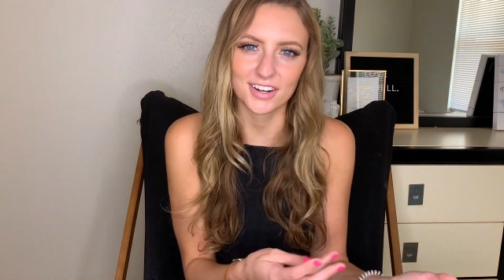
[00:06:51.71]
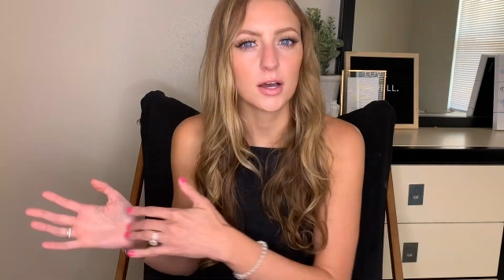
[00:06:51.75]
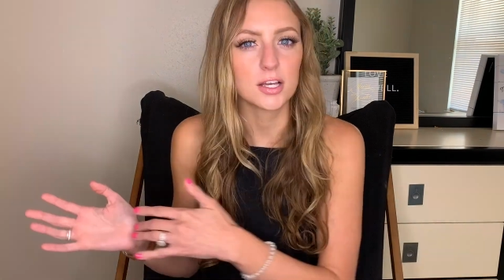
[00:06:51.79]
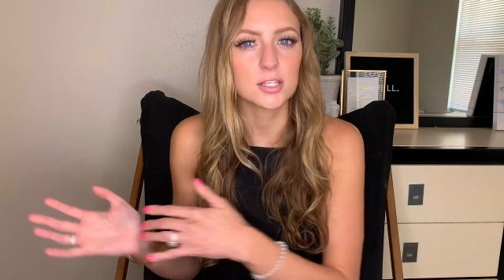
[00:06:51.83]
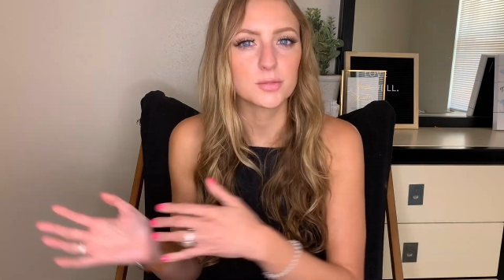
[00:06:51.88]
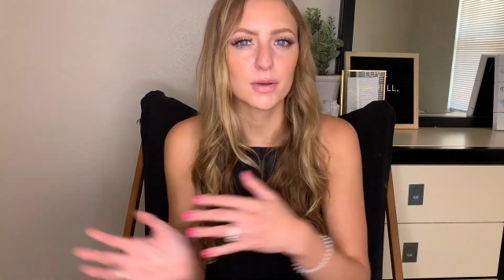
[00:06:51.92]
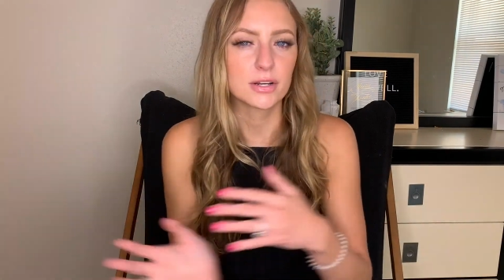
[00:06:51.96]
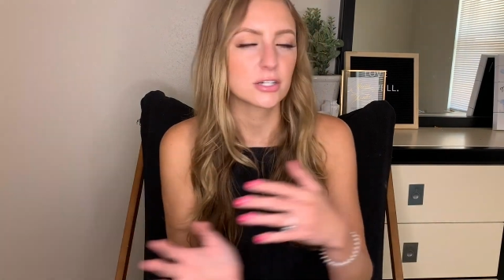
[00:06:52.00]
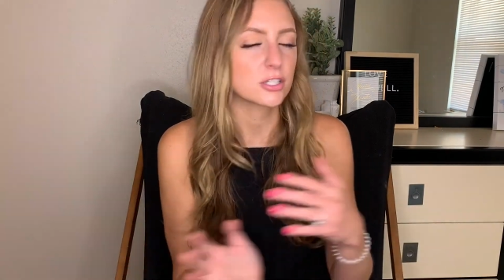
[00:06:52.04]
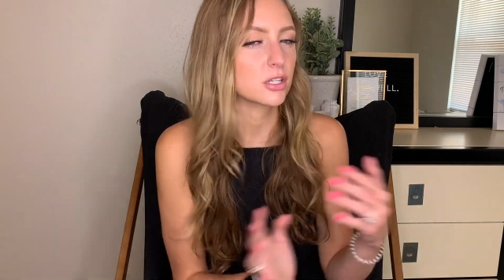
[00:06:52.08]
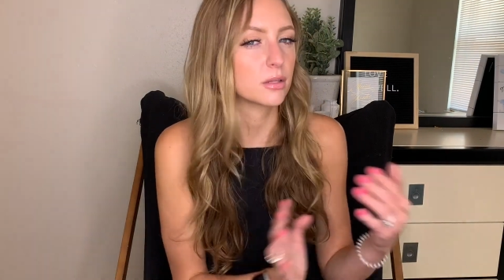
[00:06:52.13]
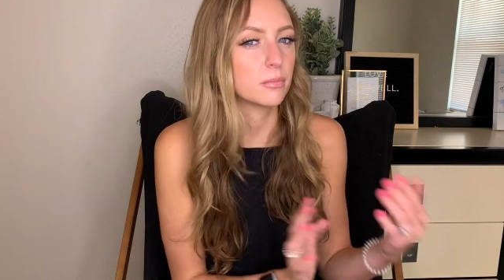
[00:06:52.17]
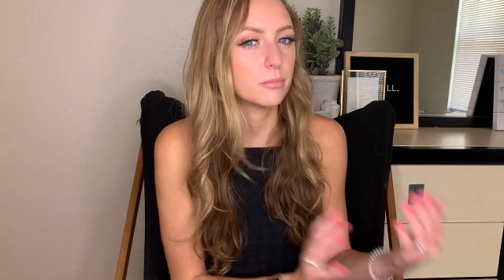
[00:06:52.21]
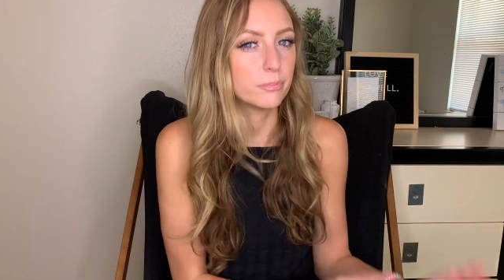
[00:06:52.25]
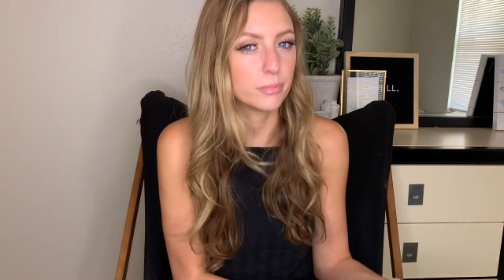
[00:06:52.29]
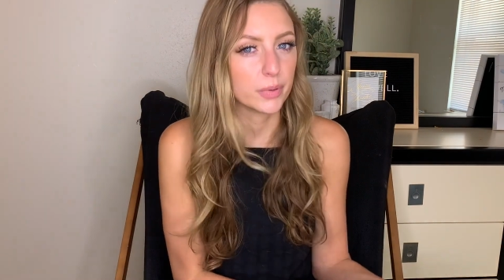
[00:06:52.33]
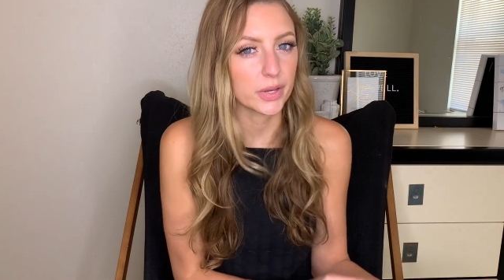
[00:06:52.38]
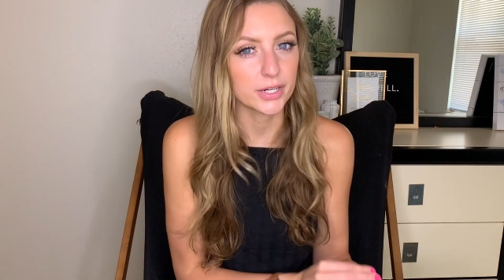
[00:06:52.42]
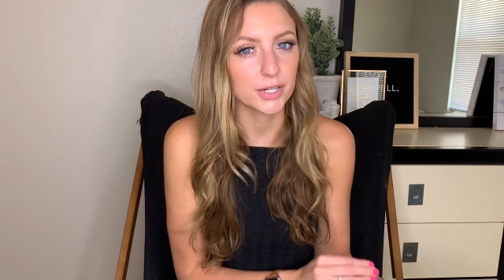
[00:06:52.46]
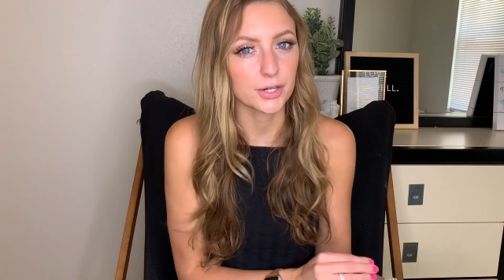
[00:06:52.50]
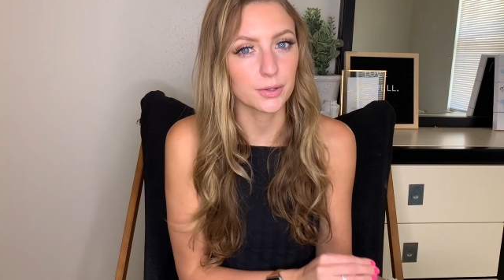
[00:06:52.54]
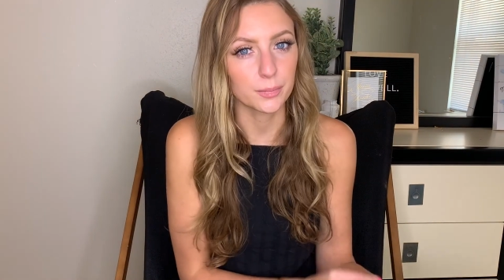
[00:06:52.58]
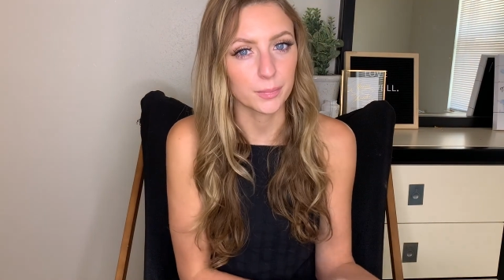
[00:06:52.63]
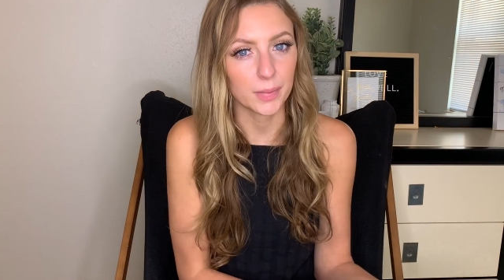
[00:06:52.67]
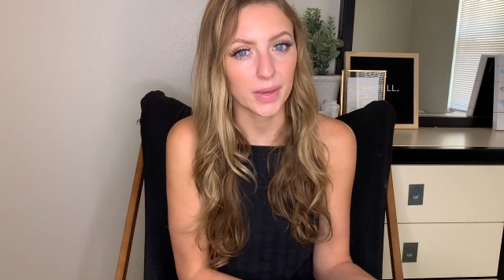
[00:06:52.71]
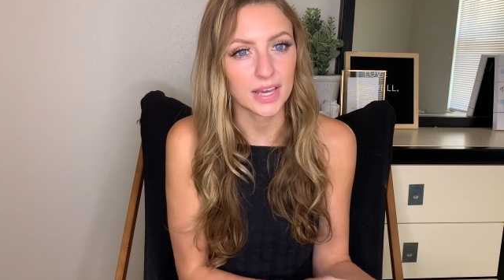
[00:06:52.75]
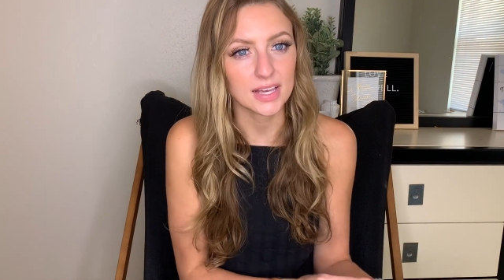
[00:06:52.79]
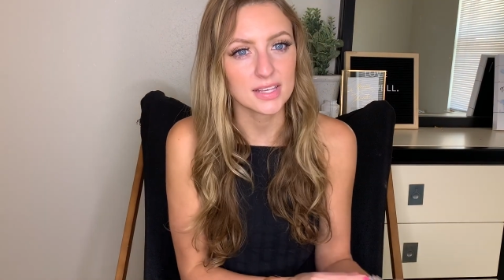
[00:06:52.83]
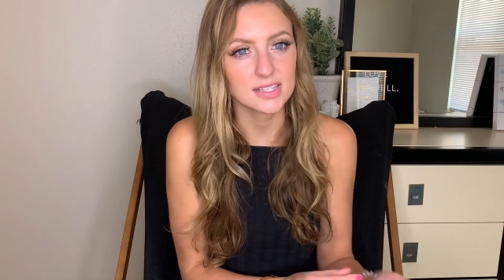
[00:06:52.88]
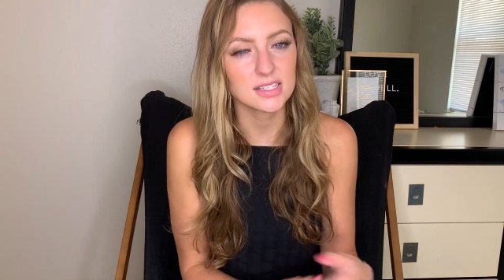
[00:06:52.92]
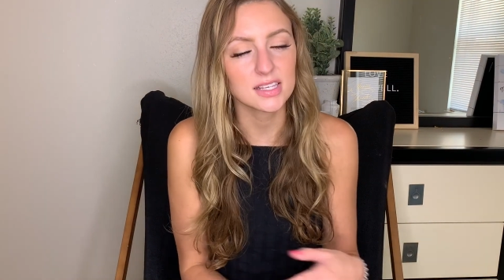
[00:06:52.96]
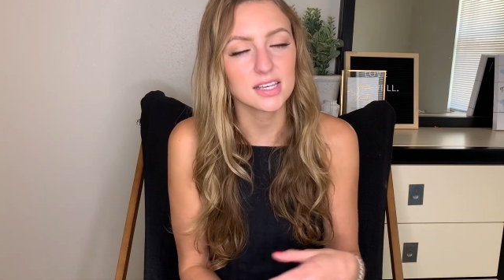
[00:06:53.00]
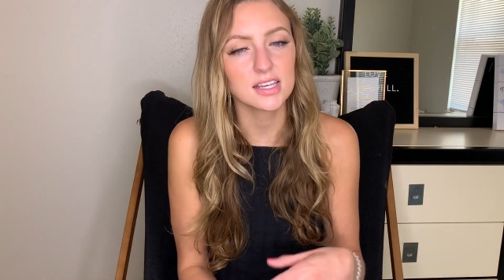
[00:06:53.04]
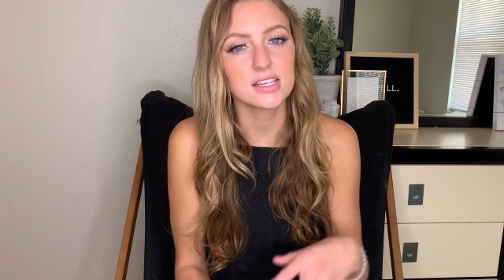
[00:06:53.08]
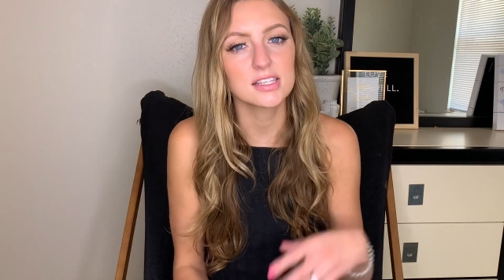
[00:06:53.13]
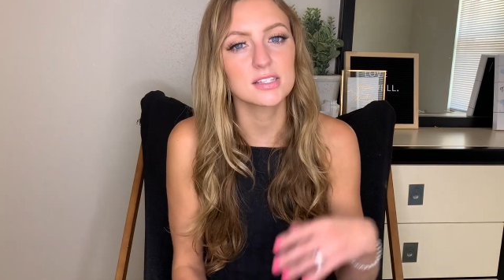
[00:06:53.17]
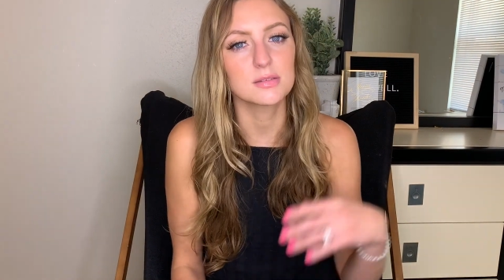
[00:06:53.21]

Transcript: Especially bigger bases,